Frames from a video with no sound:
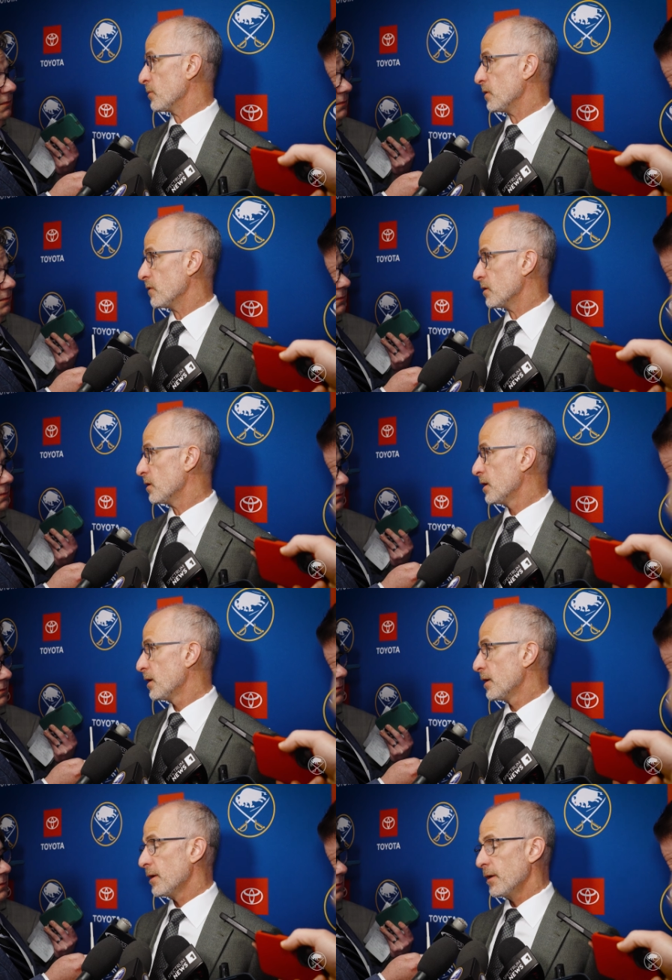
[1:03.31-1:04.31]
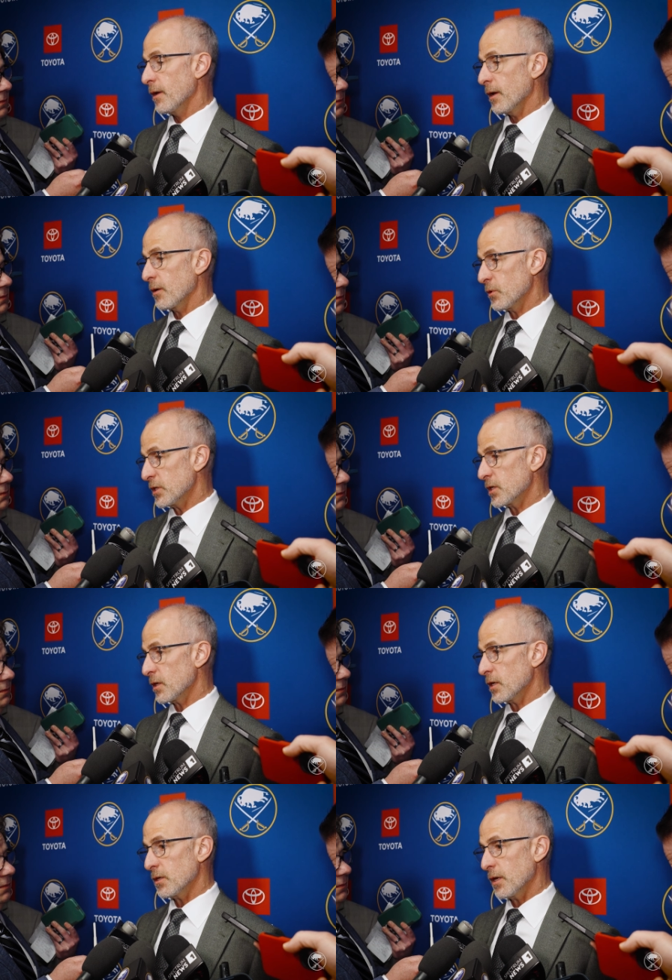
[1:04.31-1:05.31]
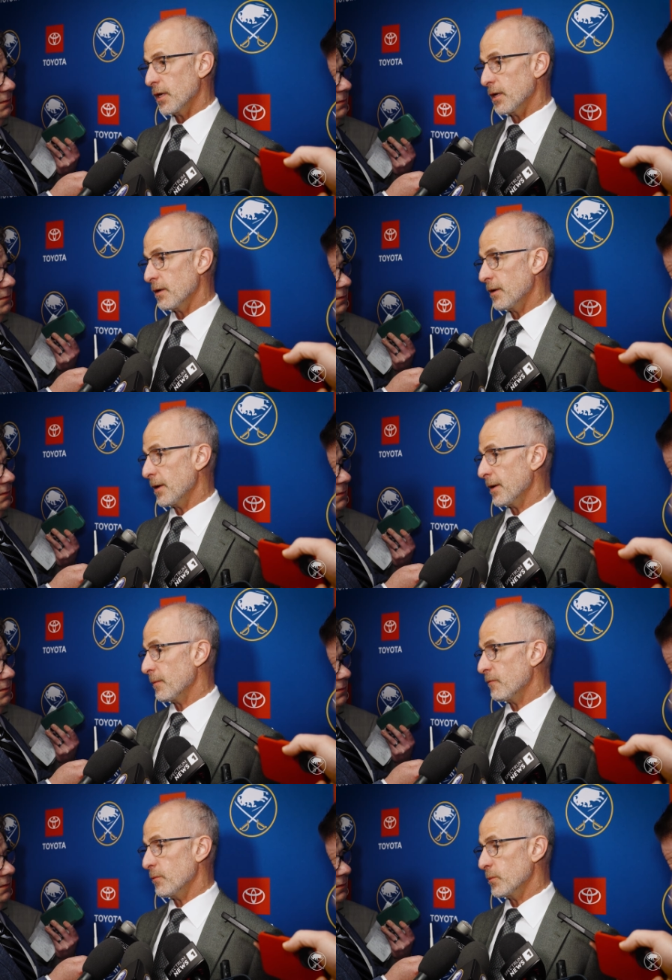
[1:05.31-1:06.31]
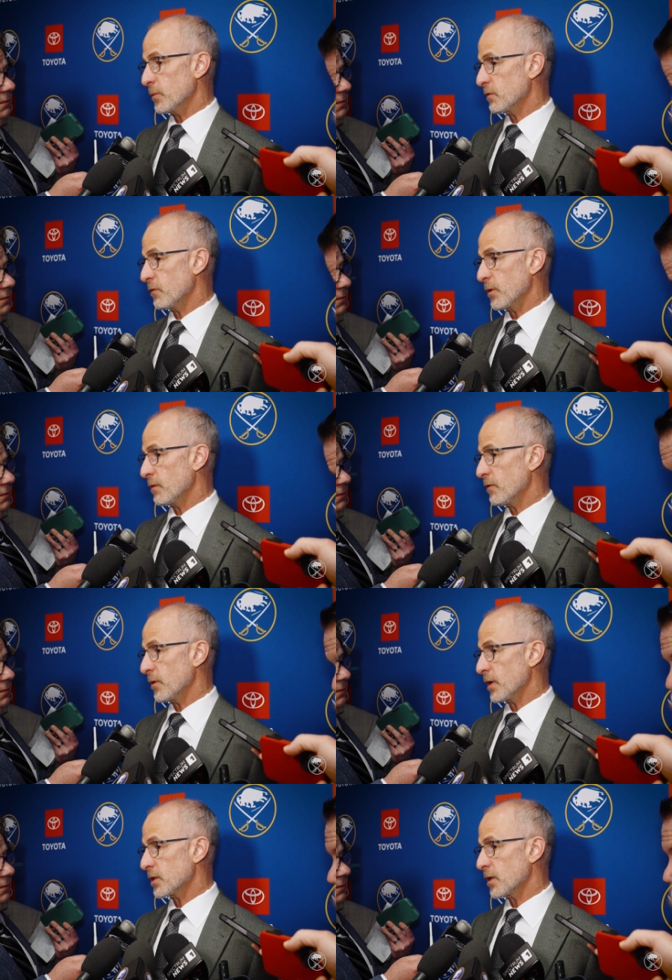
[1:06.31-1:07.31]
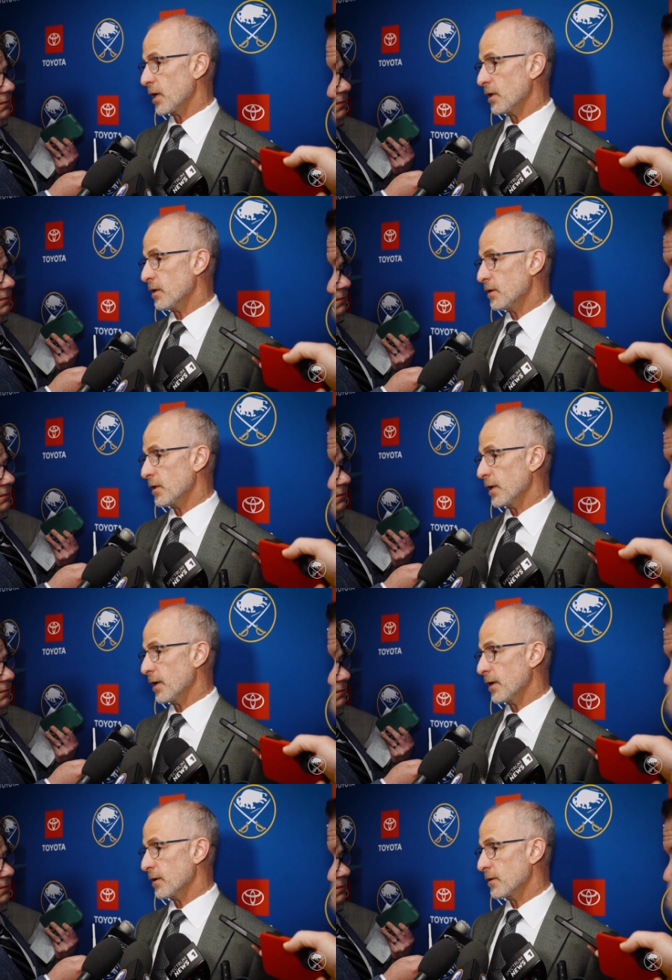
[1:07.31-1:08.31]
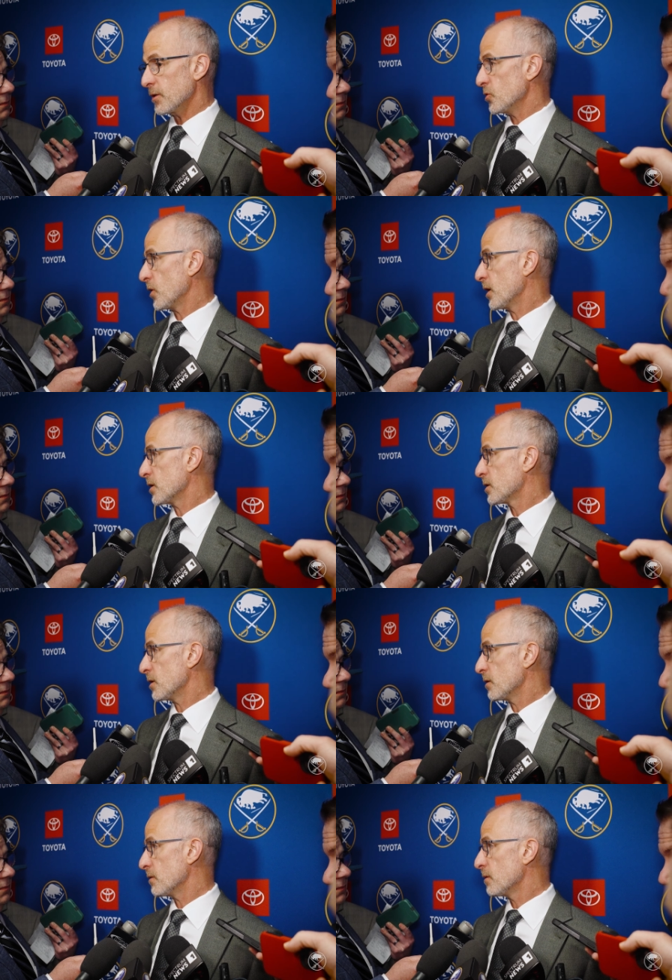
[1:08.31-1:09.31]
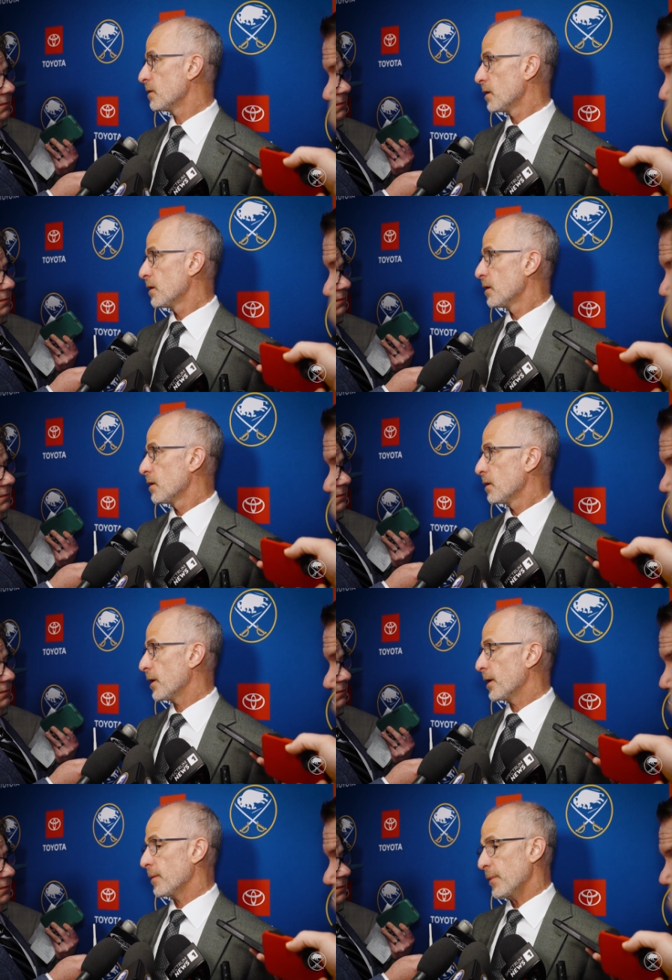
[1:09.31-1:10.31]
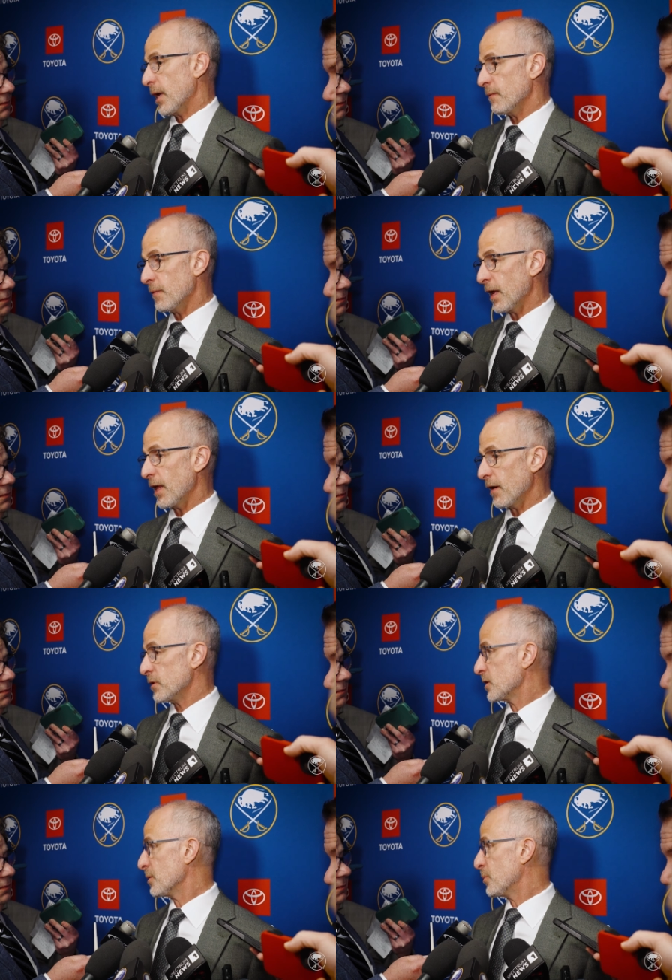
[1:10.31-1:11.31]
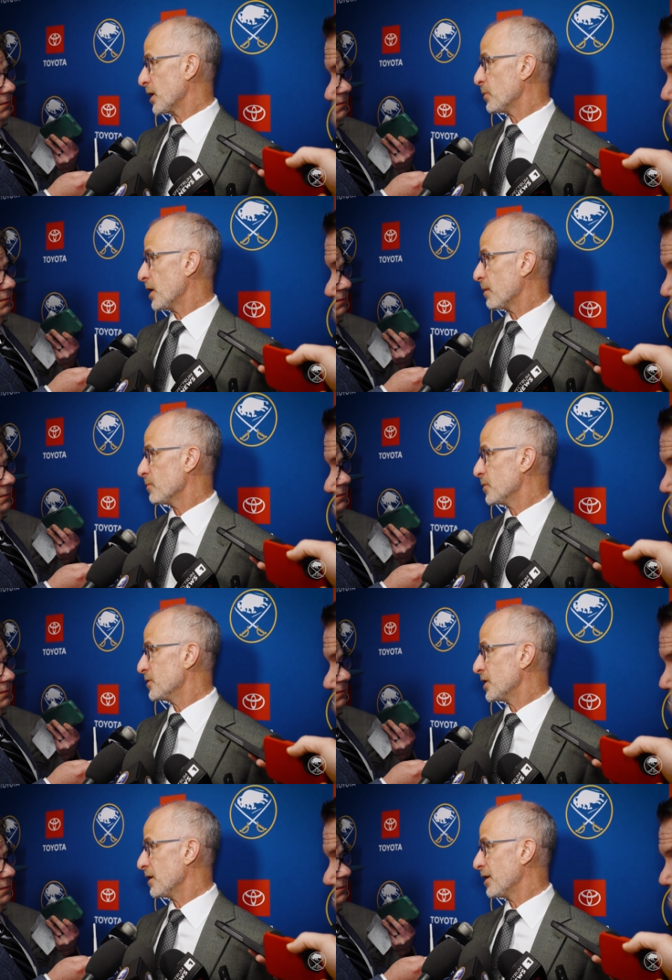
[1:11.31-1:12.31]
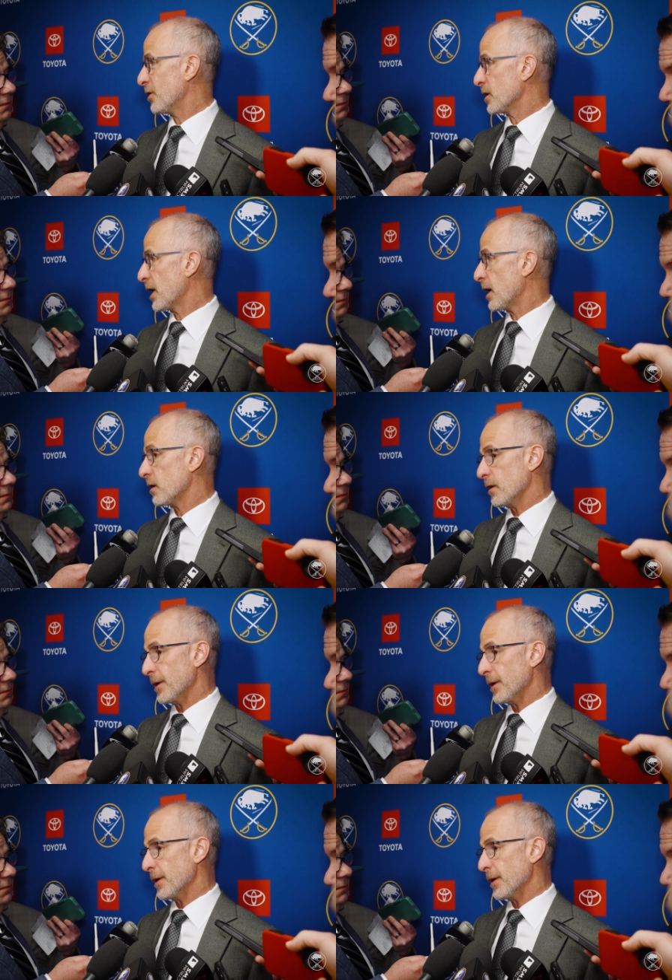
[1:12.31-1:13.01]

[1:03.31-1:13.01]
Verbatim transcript: him even recently, and was very, very excited to join us. And that obviously picked me up hearing that.